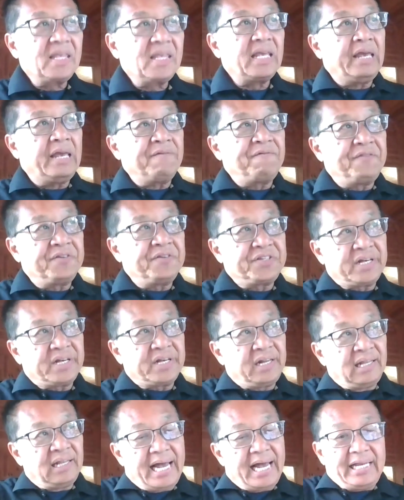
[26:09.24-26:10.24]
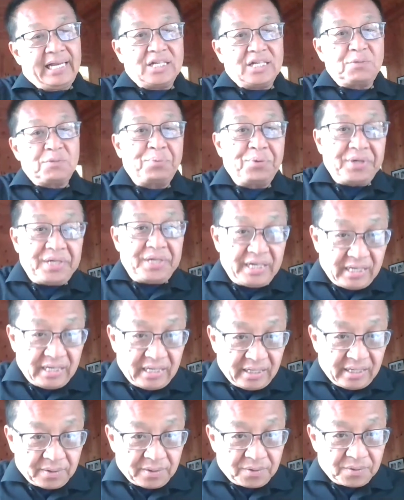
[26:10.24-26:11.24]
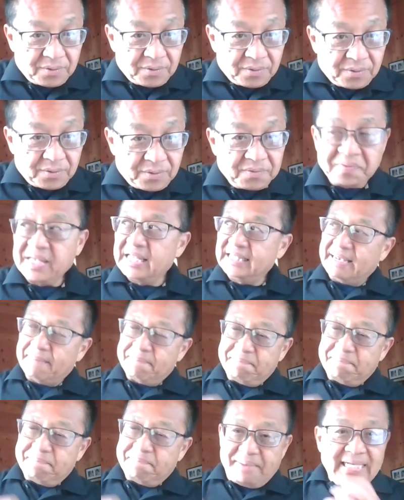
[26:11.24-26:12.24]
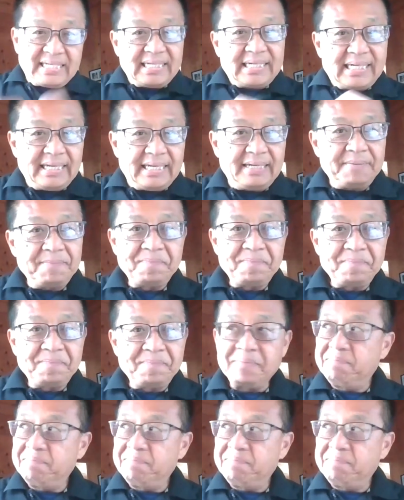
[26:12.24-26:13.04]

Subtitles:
If it's a client is pretty new, they're basically,